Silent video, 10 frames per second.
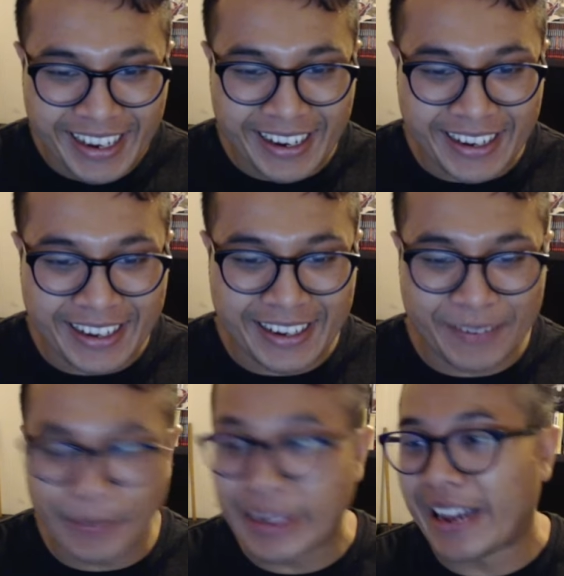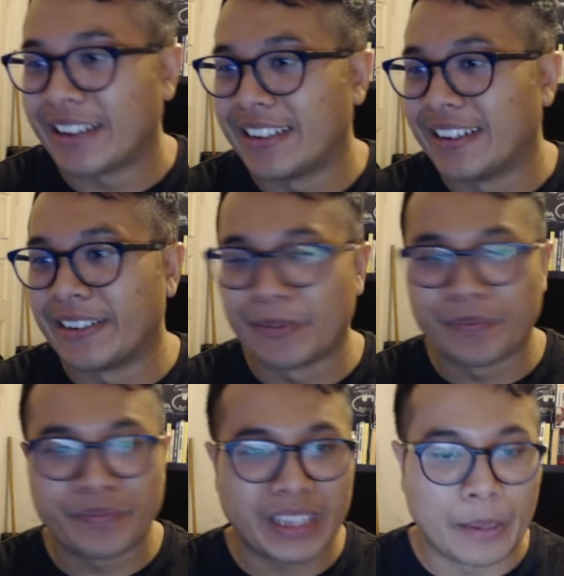but yeah, I'm
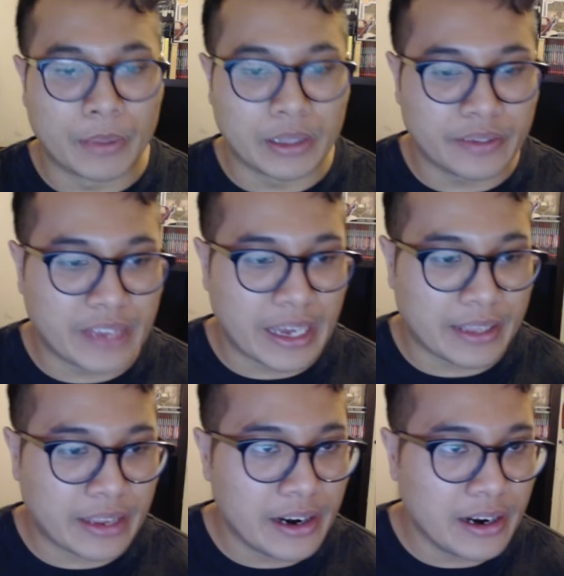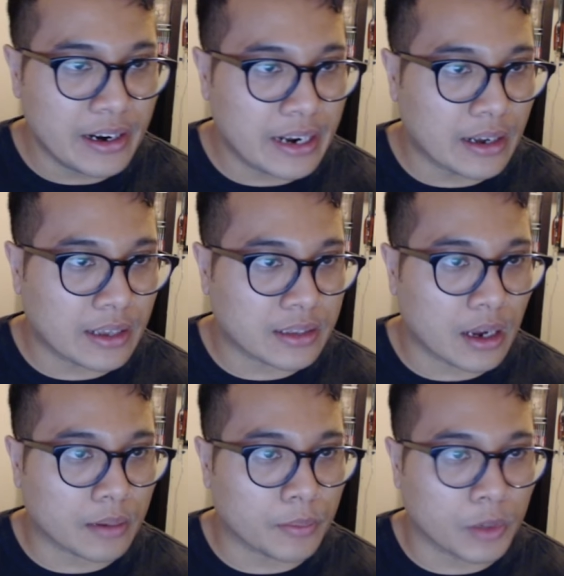gonna leave that there and not
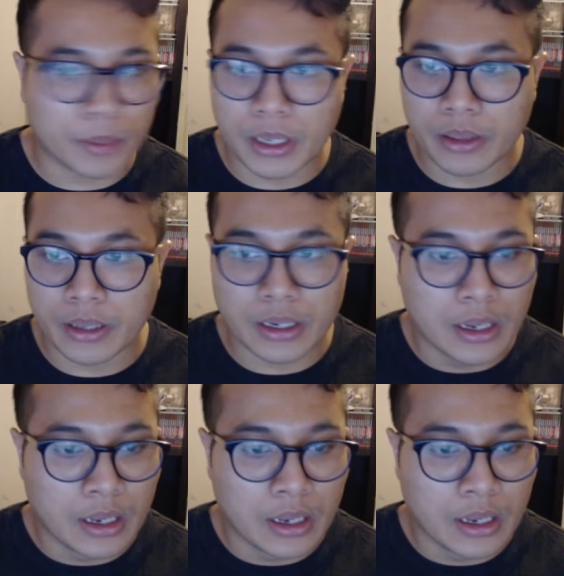talk more about that.